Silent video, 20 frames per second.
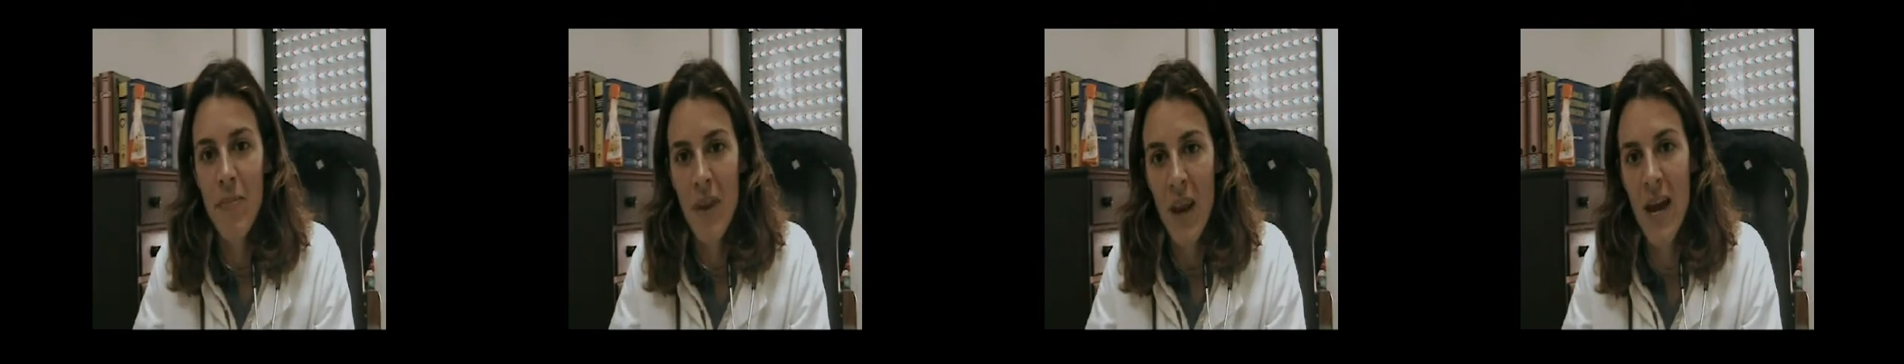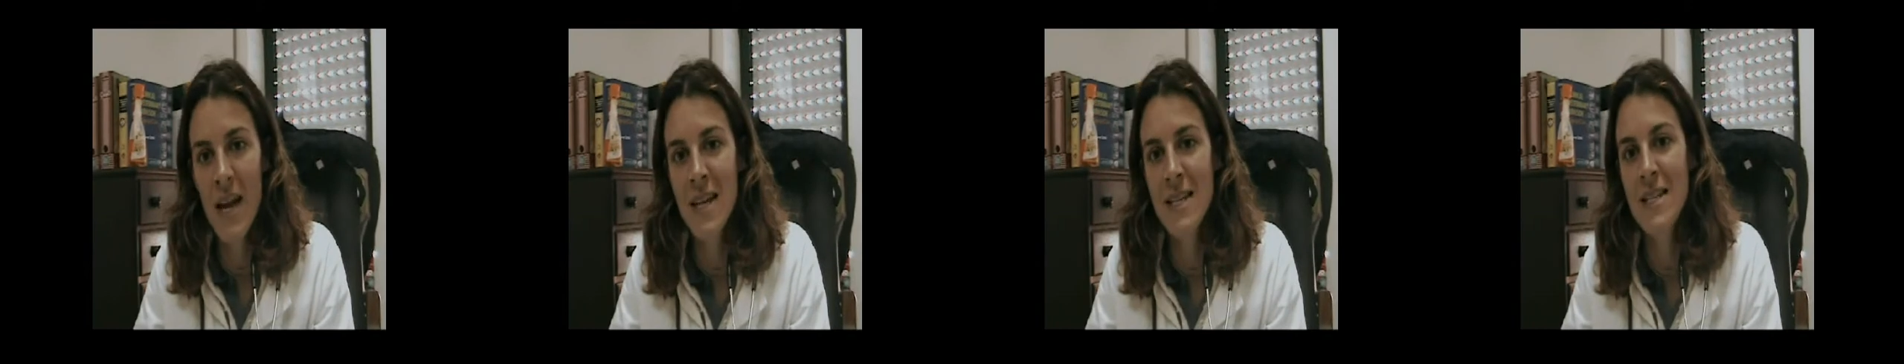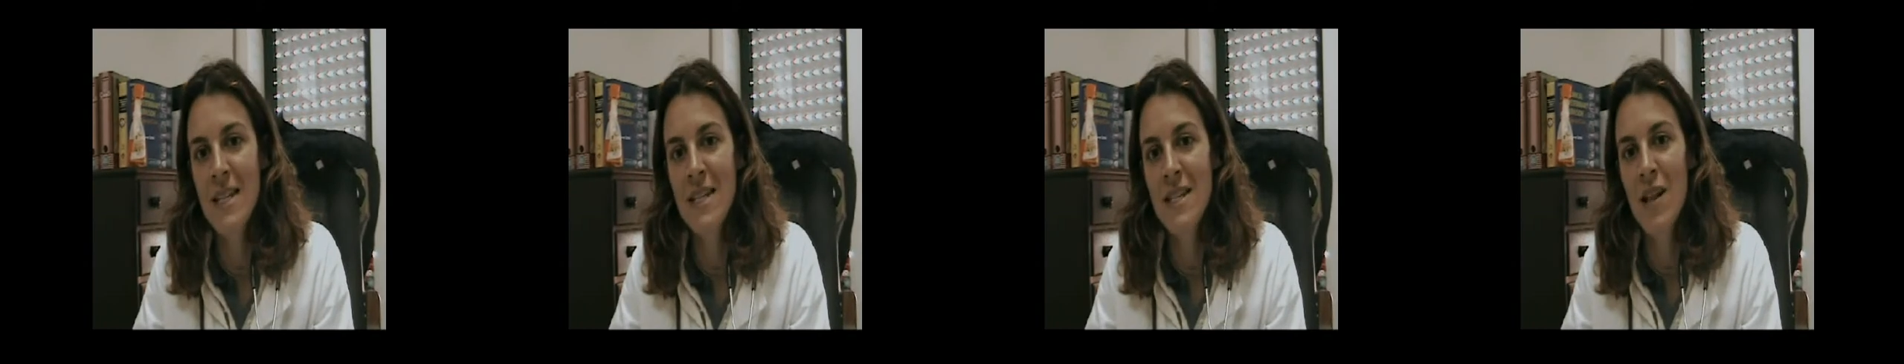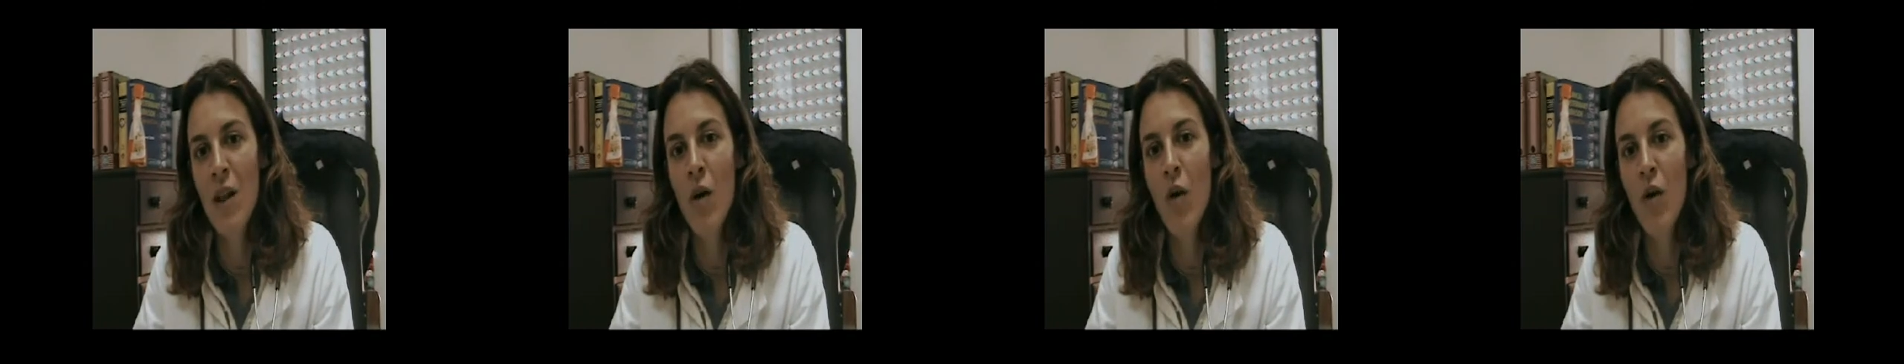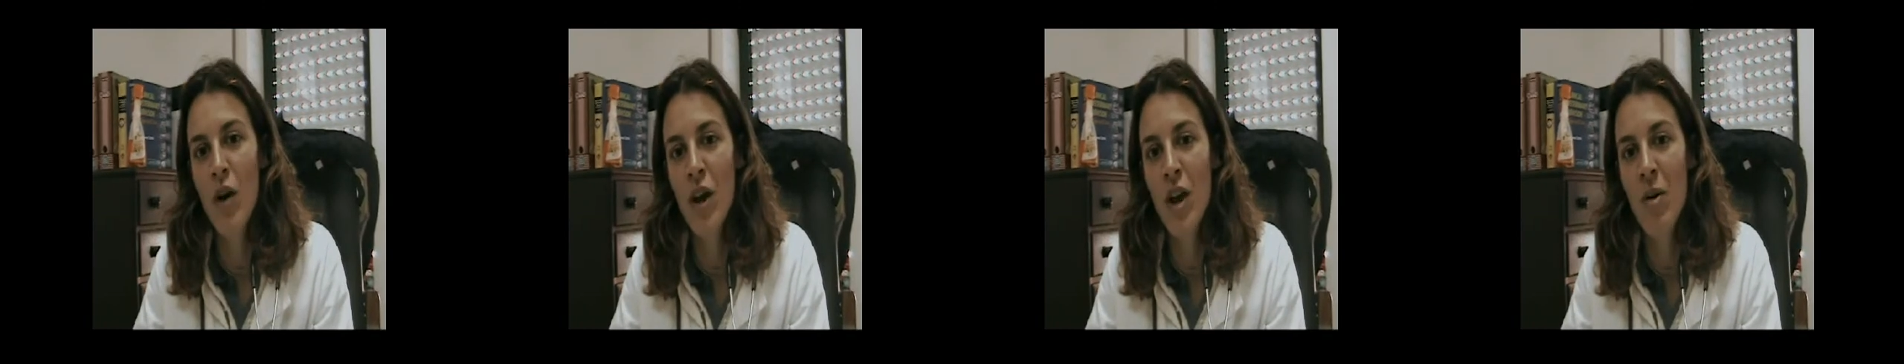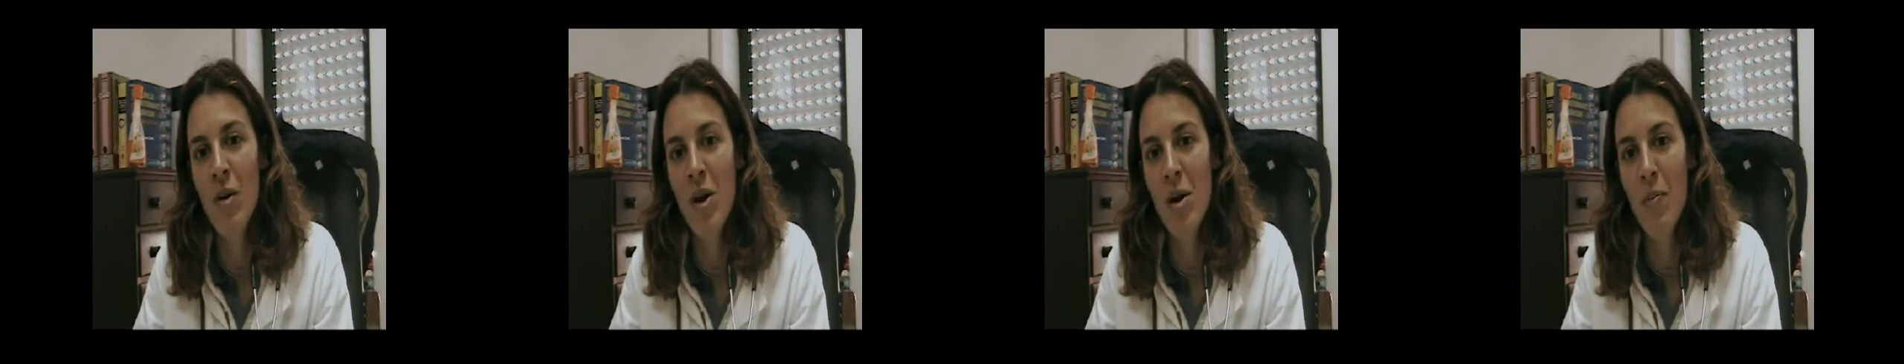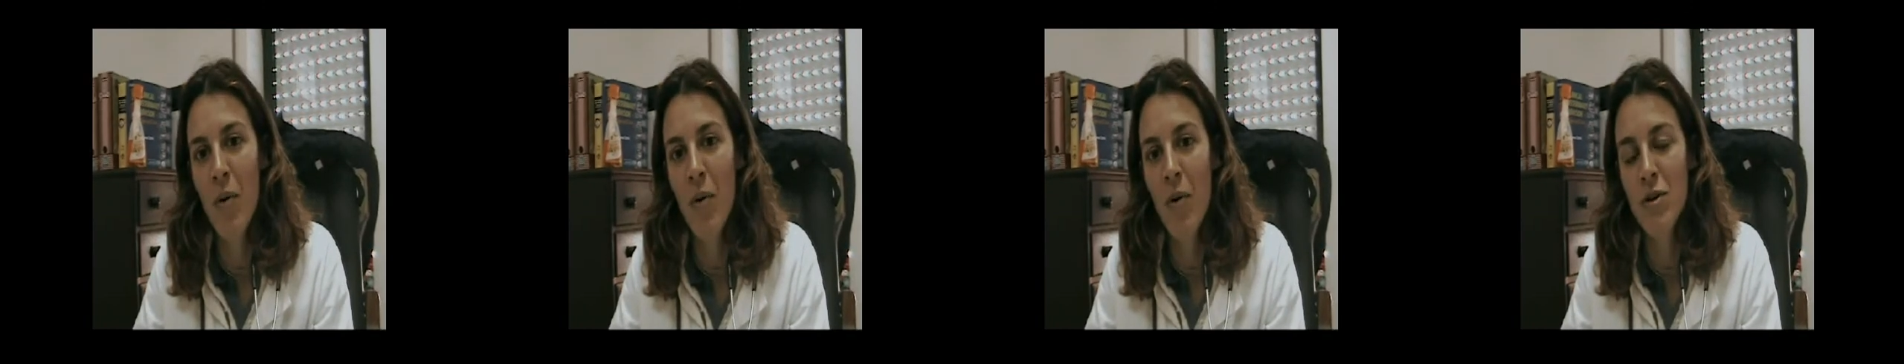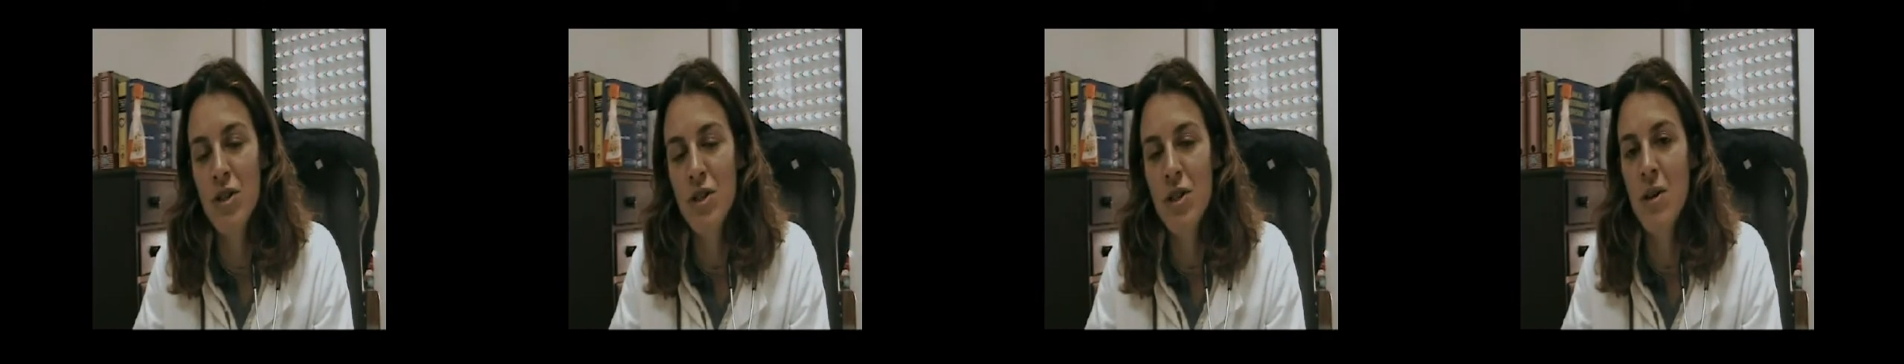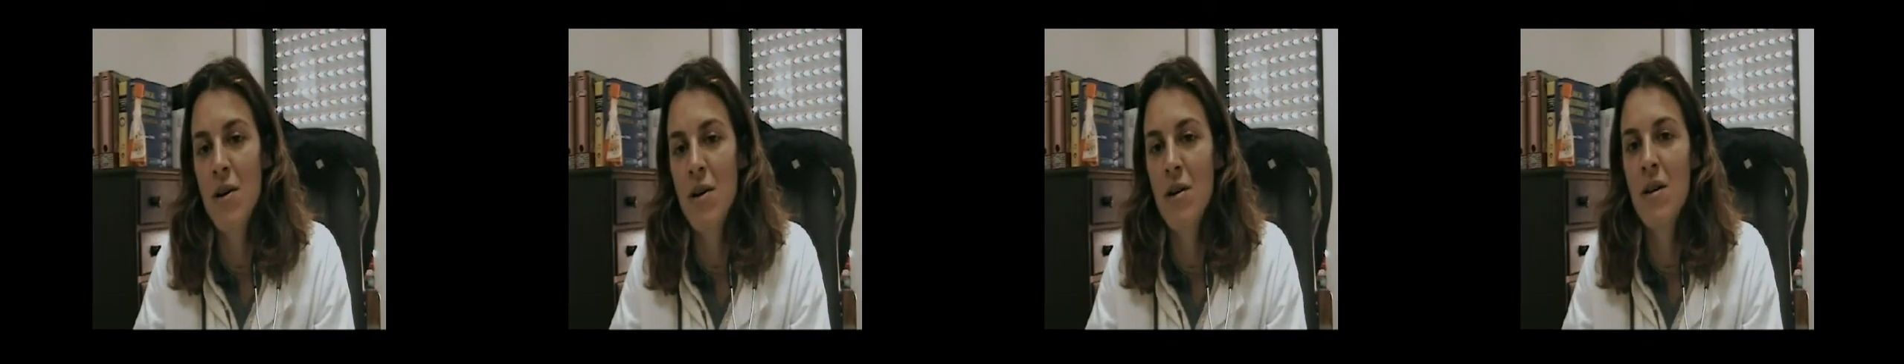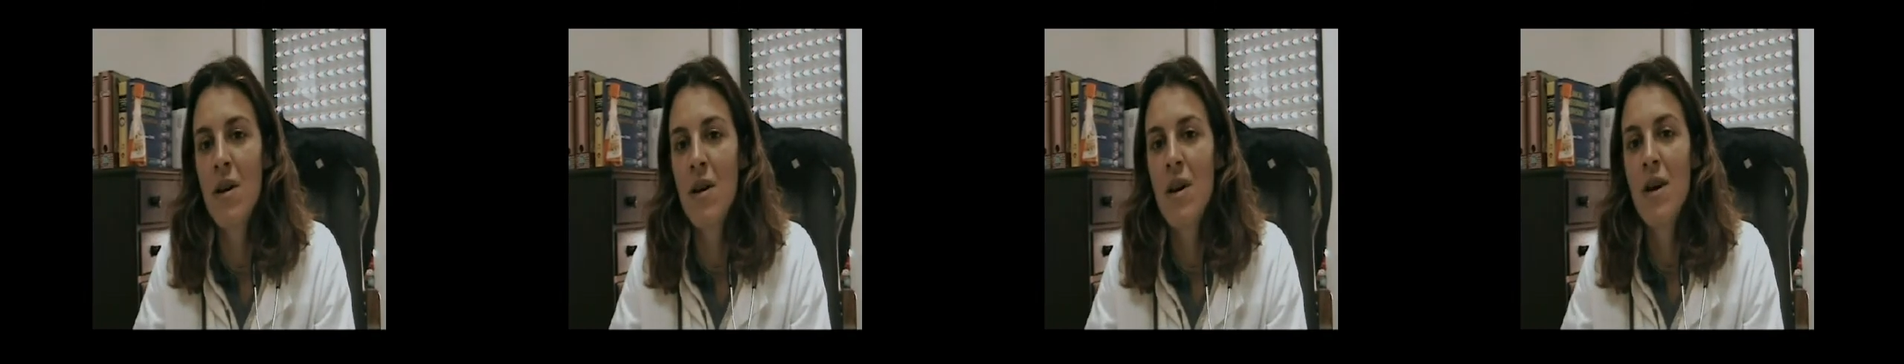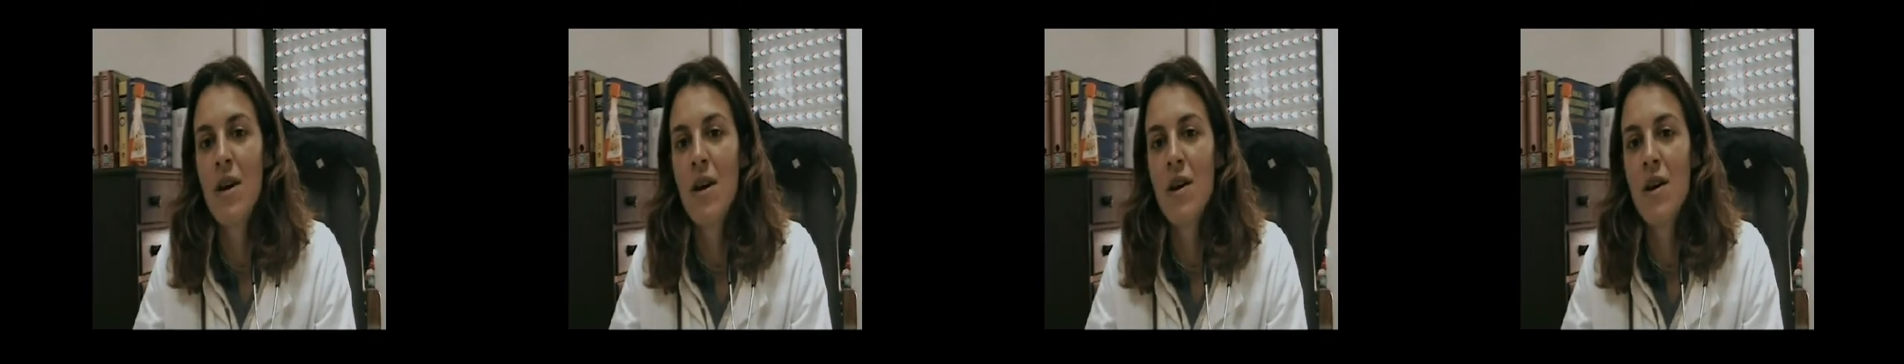as is law here in Portugal,